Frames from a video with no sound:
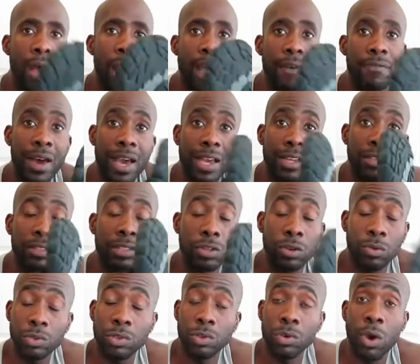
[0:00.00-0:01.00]
I find,
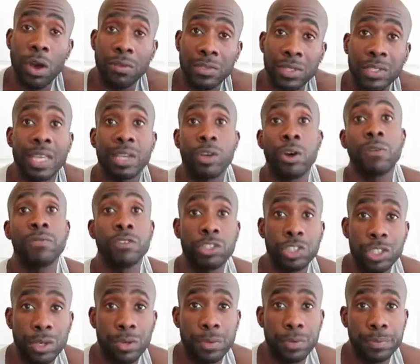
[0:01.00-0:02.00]
so you often take off your
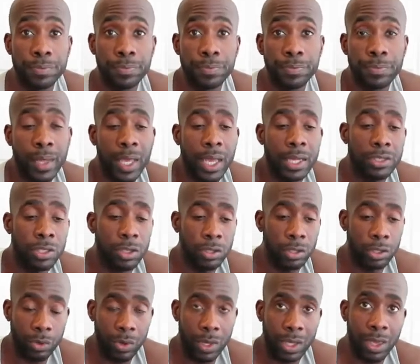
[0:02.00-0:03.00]
shoe, and so
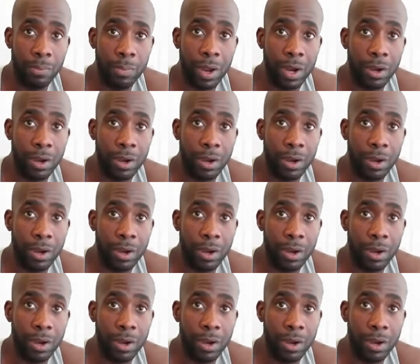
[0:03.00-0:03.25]
you're doing it